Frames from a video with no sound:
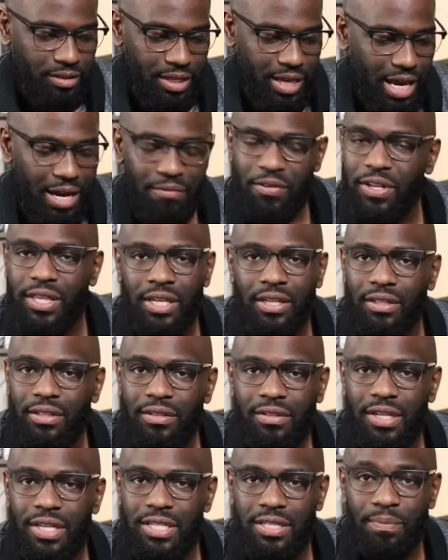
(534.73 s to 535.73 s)
Everything
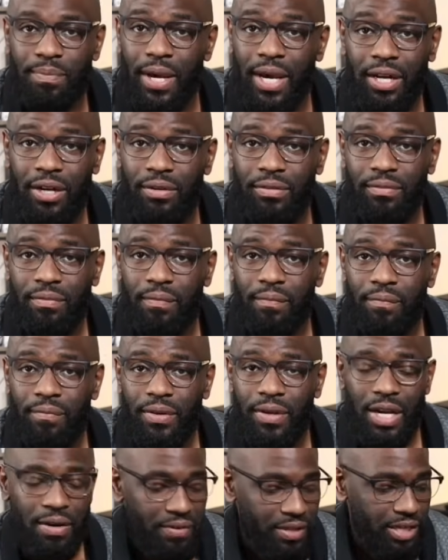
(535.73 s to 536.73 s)
is a pattern.
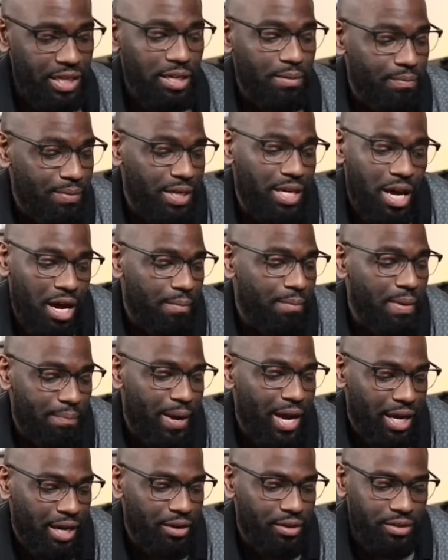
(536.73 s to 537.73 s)
Everything can become a
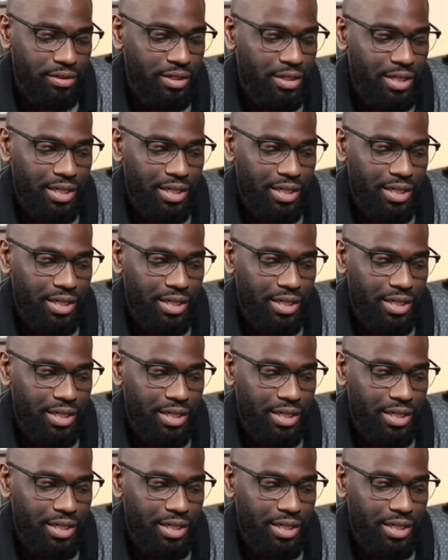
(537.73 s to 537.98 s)
pattern.